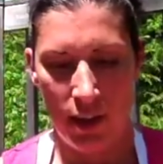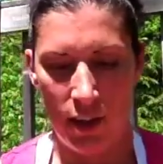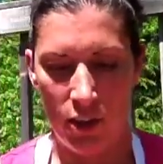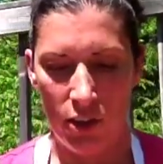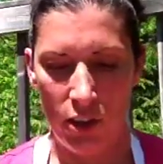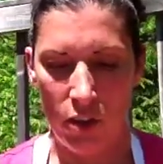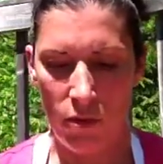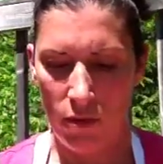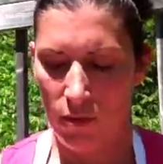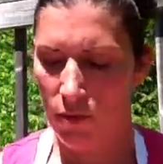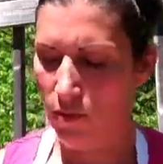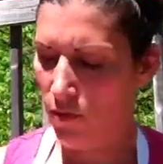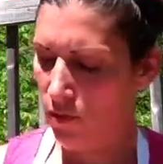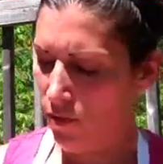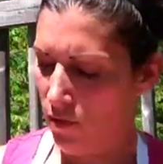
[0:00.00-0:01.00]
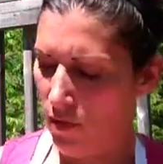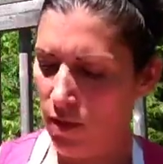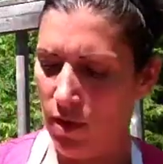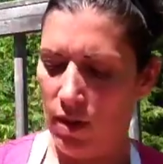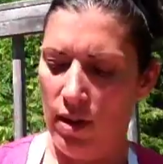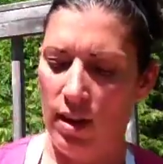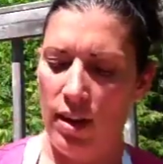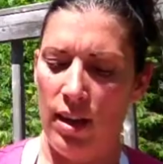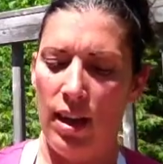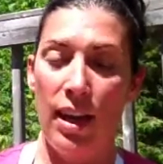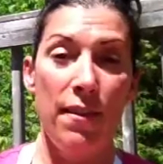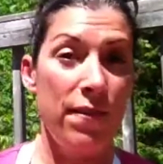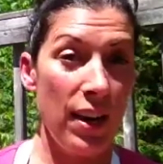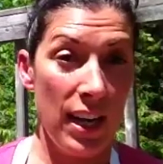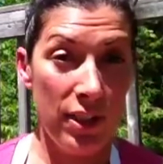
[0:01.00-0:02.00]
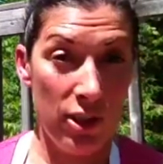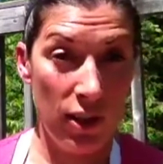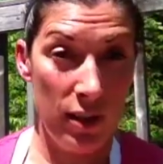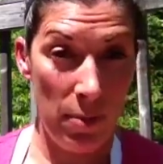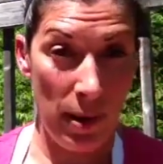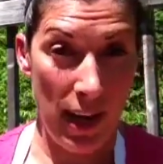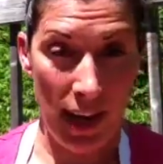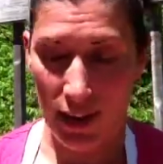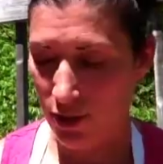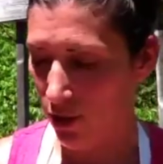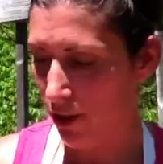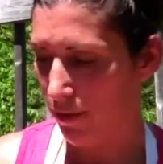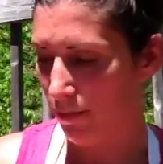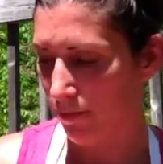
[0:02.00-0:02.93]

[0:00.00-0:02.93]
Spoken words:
So, if I turn the page,